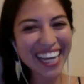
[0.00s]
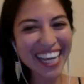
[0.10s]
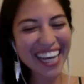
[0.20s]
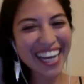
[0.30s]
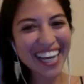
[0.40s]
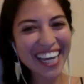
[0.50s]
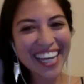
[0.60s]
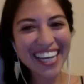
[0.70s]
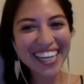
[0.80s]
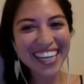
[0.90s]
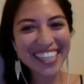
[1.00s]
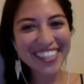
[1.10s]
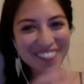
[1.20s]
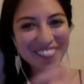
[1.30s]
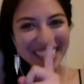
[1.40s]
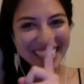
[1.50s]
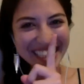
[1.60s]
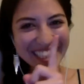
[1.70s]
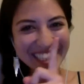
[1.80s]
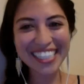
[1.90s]

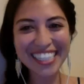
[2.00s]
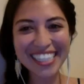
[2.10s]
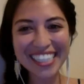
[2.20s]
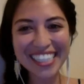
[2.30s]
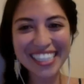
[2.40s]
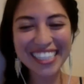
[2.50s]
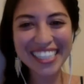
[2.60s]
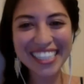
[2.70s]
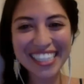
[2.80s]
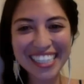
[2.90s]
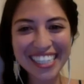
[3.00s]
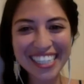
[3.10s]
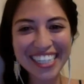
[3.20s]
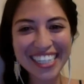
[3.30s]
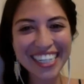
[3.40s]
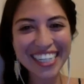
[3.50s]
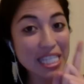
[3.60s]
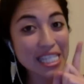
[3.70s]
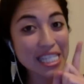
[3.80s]
(not speaking)